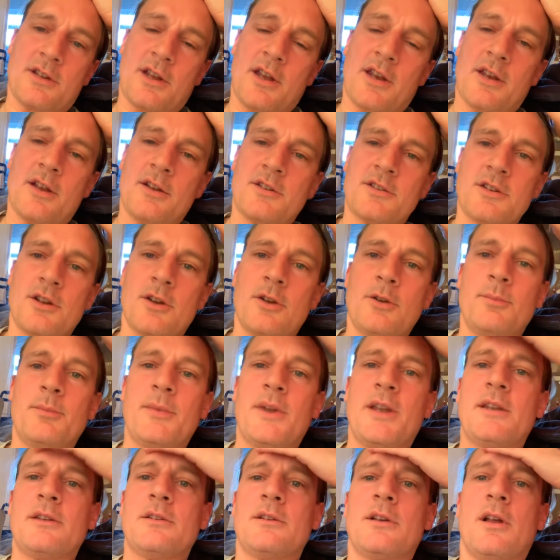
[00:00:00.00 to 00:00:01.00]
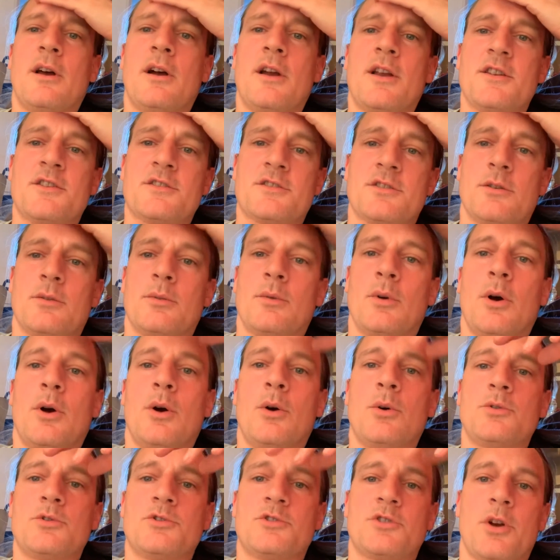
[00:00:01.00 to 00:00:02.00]
And I don't mean like to,
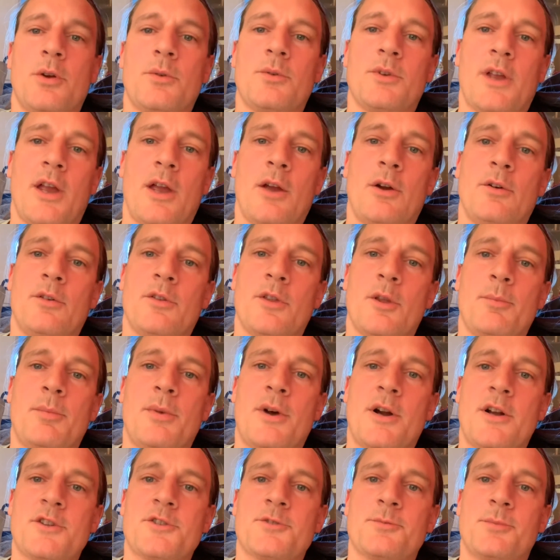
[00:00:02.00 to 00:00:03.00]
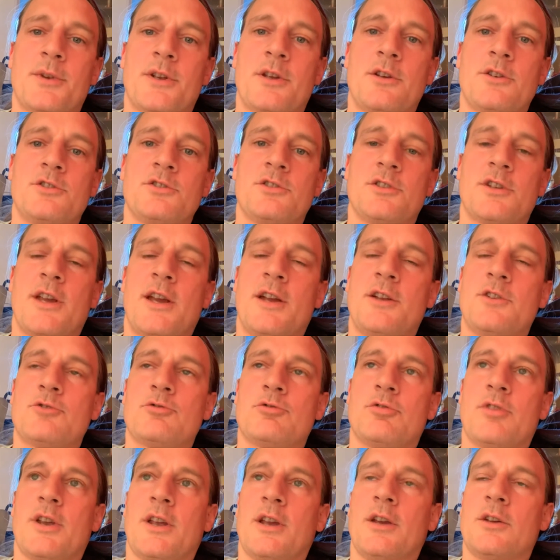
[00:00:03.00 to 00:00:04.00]
oh, don't get on the bus because you get
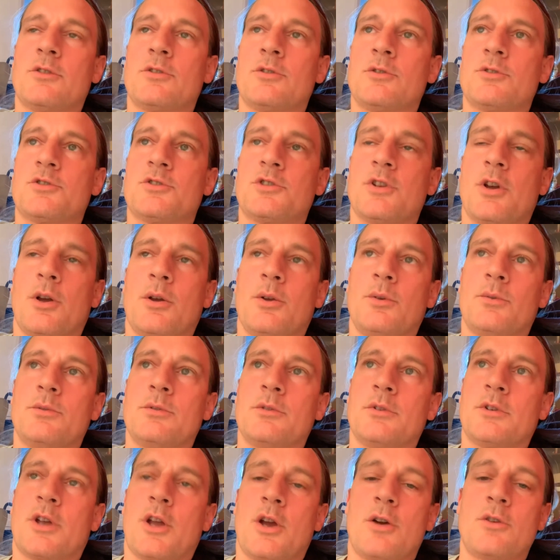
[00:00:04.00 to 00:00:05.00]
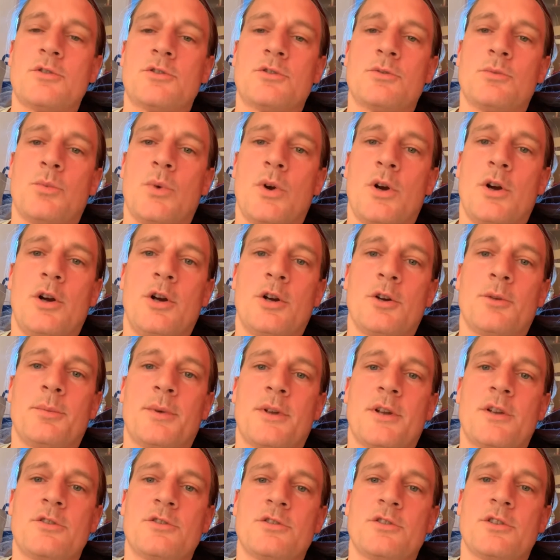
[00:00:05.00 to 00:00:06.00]
triggered, or don't go to work
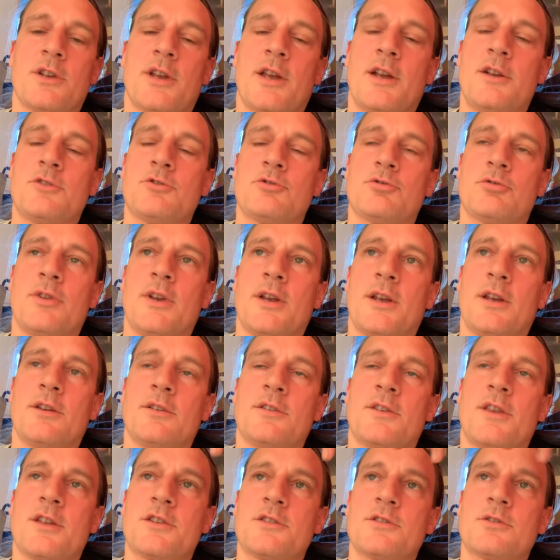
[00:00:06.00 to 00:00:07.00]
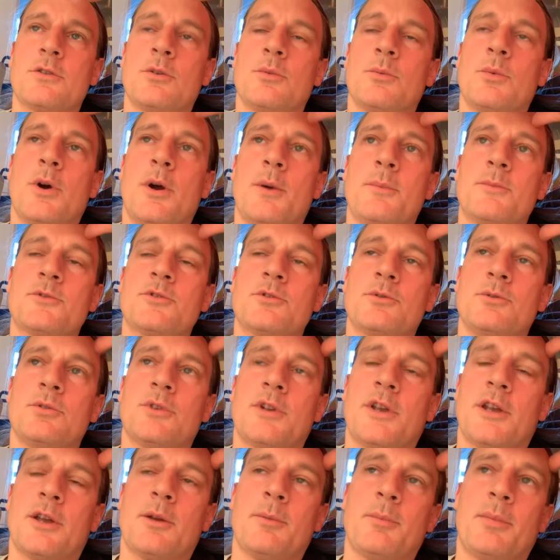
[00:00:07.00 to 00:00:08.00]
because you get triggered. That's not what I'm
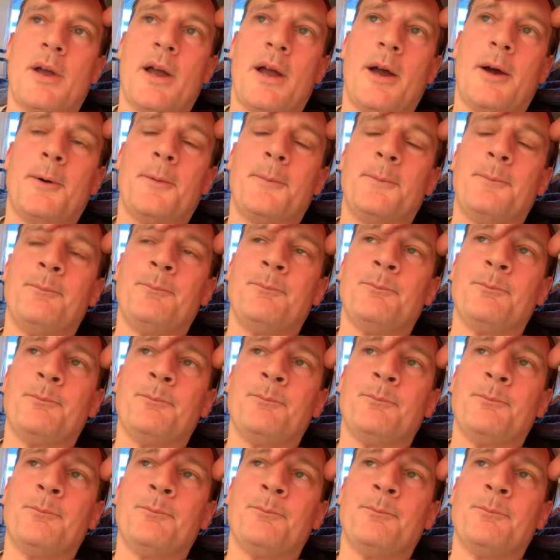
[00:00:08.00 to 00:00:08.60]
talking about.